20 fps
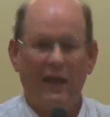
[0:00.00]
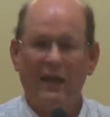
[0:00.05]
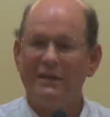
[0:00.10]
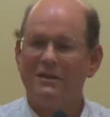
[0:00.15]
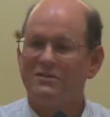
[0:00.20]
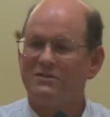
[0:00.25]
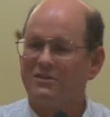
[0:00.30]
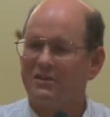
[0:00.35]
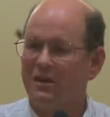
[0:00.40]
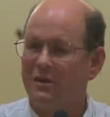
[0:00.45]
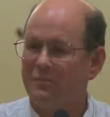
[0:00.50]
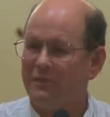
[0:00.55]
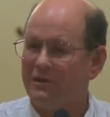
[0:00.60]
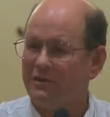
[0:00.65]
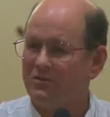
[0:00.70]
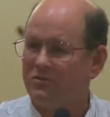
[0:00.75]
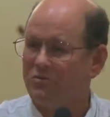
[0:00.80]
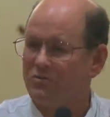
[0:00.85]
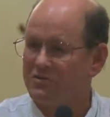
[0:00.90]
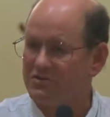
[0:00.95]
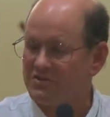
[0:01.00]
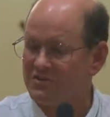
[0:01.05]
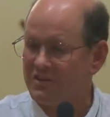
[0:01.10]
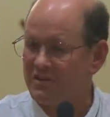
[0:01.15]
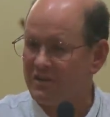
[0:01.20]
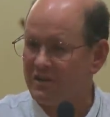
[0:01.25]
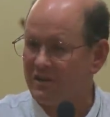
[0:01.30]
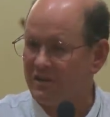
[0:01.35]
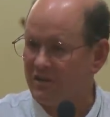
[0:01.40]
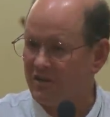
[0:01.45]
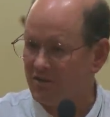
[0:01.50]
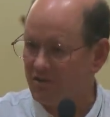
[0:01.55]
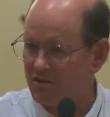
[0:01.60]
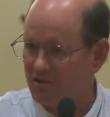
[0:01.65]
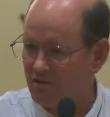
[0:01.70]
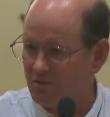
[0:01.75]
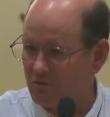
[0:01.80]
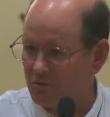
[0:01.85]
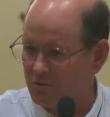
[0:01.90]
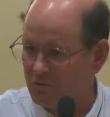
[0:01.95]
And it's coming to a city near
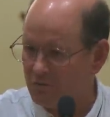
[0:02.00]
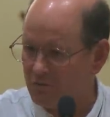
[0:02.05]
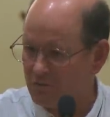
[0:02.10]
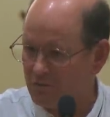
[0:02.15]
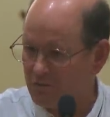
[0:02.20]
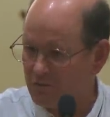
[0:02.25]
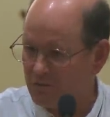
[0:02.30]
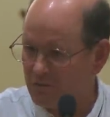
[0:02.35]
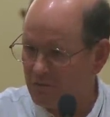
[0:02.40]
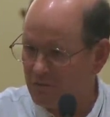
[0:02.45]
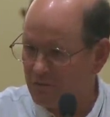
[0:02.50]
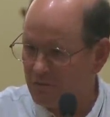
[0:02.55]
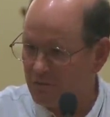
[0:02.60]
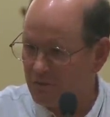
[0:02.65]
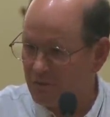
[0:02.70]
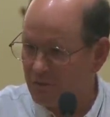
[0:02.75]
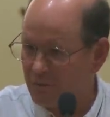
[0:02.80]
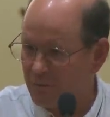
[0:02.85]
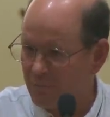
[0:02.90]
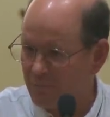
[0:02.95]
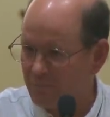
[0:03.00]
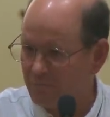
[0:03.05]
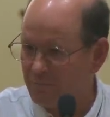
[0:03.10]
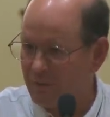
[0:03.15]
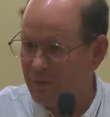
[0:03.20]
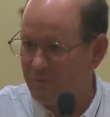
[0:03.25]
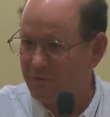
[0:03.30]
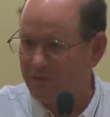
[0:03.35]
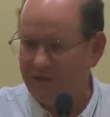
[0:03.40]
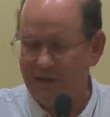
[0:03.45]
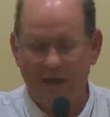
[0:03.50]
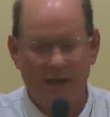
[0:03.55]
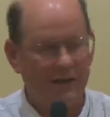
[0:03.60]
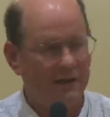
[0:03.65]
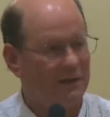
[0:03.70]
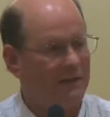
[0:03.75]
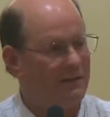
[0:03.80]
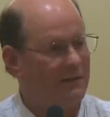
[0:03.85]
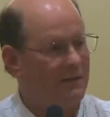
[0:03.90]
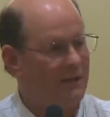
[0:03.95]
you. Maybe
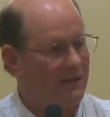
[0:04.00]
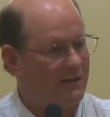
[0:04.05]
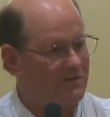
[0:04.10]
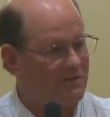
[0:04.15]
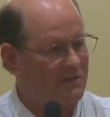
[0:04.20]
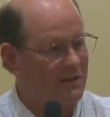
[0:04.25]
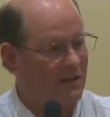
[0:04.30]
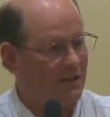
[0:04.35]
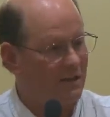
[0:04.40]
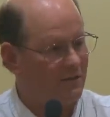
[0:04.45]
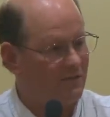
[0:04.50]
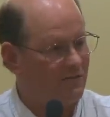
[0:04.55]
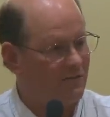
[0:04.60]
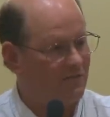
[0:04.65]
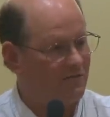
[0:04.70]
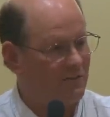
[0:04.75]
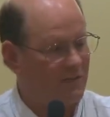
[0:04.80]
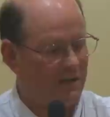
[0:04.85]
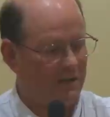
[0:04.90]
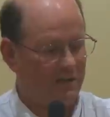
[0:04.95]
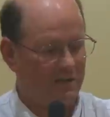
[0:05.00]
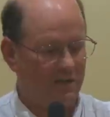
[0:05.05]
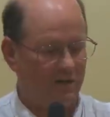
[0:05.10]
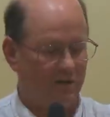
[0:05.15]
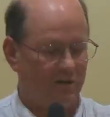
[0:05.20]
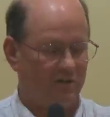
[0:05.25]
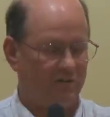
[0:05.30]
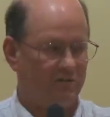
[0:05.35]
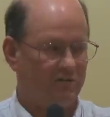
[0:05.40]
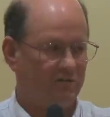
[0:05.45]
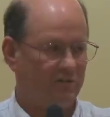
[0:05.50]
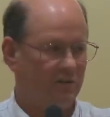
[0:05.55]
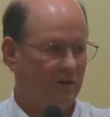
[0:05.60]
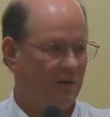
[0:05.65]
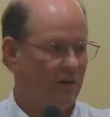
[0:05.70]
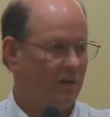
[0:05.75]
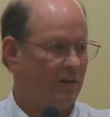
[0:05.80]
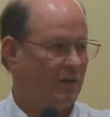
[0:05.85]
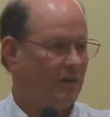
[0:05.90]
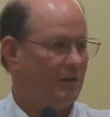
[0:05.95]
not in the next ten or fifteen years.
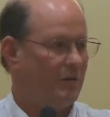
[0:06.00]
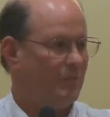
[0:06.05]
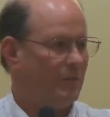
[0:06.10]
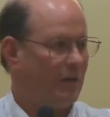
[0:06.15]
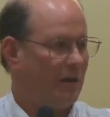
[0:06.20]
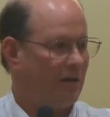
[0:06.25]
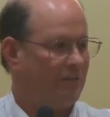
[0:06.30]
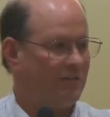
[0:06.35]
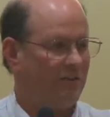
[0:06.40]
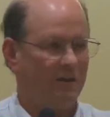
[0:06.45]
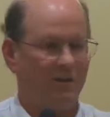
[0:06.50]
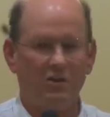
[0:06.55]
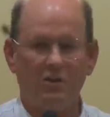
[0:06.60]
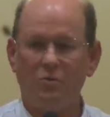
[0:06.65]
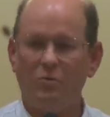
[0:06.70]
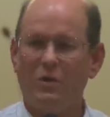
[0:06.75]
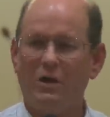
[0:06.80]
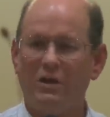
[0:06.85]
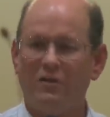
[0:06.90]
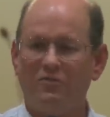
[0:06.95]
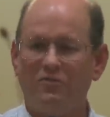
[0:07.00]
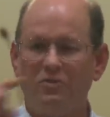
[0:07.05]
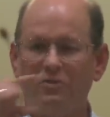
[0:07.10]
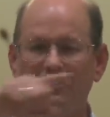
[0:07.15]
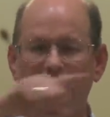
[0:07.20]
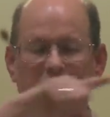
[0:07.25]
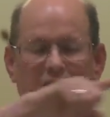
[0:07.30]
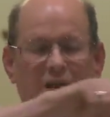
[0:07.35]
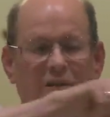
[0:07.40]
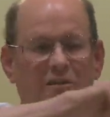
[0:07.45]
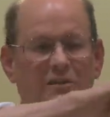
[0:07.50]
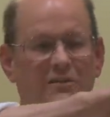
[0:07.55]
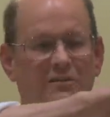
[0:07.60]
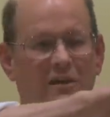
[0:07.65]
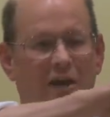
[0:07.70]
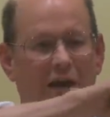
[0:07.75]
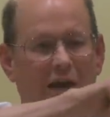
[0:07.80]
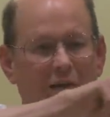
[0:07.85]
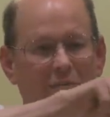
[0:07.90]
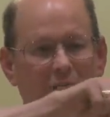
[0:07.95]
But I'll tell you what, if you look at the
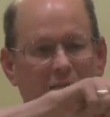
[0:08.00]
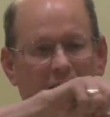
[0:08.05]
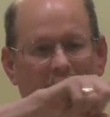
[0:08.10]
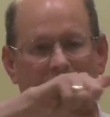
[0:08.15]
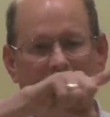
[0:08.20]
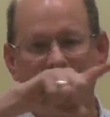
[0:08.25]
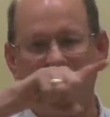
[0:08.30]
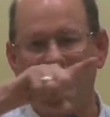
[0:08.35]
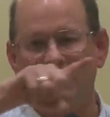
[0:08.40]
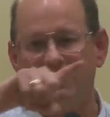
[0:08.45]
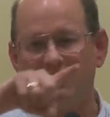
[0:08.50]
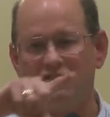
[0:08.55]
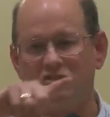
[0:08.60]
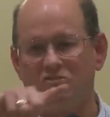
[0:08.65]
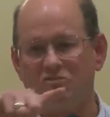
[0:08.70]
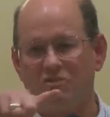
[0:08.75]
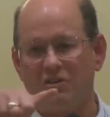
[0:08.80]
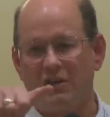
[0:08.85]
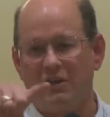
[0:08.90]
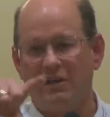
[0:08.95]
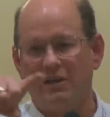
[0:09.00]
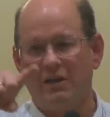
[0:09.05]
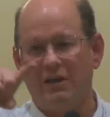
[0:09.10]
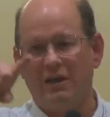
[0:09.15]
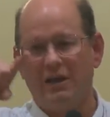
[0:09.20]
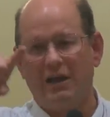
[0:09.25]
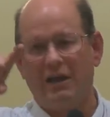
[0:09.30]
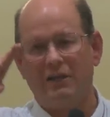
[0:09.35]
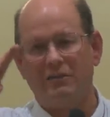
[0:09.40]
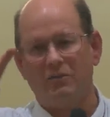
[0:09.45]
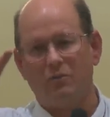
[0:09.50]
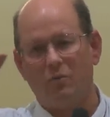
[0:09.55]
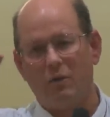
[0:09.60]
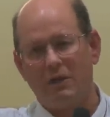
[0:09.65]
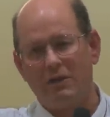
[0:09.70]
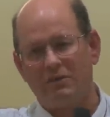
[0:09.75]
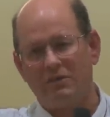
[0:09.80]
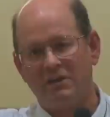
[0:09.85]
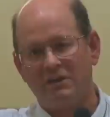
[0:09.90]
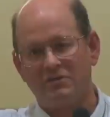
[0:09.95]
timeline of history and the
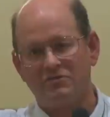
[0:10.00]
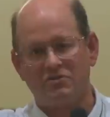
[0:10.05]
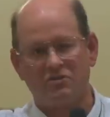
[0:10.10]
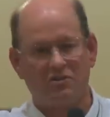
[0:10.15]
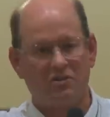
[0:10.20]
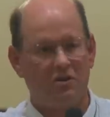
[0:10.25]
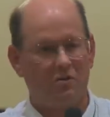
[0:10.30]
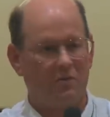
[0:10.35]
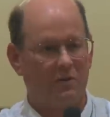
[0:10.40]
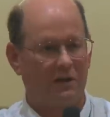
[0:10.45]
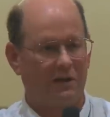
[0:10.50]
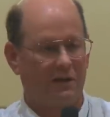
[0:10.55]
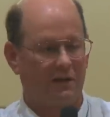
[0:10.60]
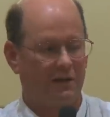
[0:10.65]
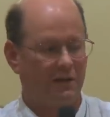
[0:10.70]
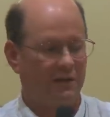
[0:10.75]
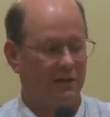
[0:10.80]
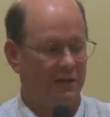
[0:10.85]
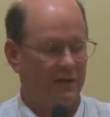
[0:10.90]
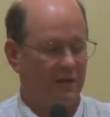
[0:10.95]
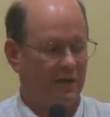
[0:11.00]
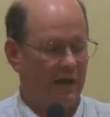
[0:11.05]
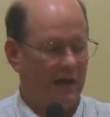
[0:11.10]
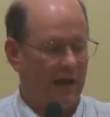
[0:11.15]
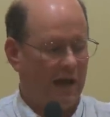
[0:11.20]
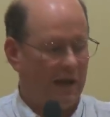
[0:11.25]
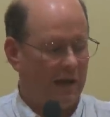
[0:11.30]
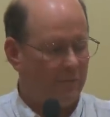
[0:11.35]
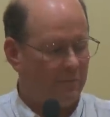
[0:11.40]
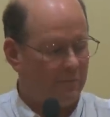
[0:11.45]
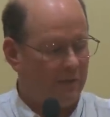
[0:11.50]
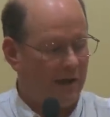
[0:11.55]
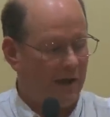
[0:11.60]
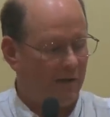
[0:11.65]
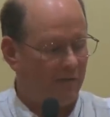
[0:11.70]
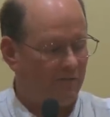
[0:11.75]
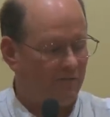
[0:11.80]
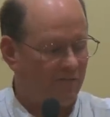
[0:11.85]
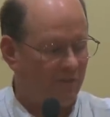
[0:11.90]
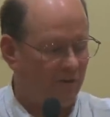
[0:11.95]
way things are going, I am
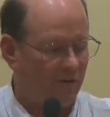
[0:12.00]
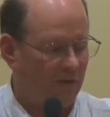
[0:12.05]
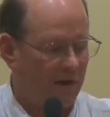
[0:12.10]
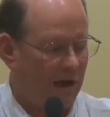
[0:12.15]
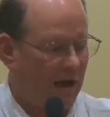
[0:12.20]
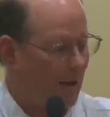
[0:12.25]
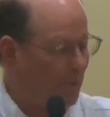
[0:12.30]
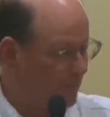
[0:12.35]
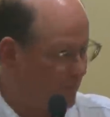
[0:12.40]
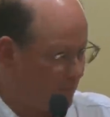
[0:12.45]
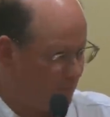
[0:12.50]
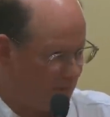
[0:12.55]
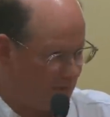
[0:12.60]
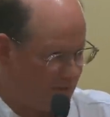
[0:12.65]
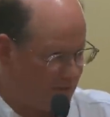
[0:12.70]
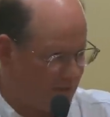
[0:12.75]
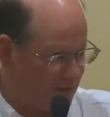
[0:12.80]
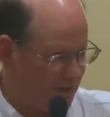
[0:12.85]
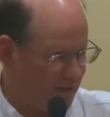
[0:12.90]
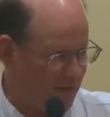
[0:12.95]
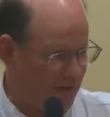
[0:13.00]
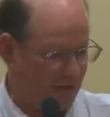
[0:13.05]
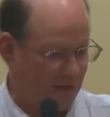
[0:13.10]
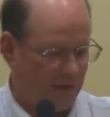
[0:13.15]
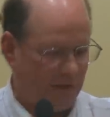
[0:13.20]
not very optimistic.